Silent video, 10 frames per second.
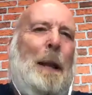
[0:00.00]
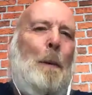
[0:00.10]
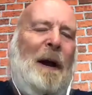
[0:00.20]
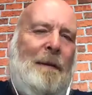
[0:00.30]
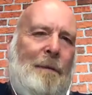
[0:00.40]
they're
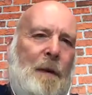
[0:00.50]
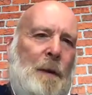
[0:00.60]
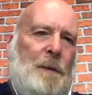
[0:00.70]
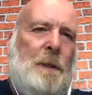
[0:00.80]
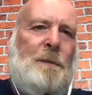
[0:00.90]
waiting for
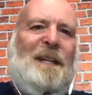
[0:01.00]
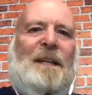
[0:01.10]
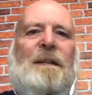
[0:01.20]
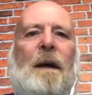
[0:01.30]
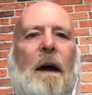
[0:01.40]

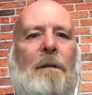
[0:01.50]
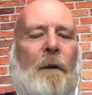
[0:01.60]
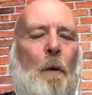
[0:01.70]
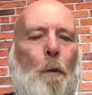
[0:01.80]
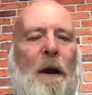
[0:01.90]
consultee staff
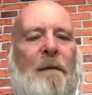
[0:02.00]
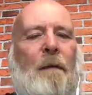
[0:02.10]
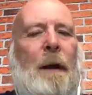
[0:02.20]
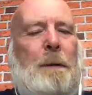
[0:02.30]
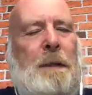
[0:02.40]
or
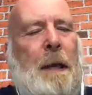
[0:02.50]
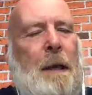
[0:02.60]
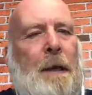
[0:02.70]
whatever else,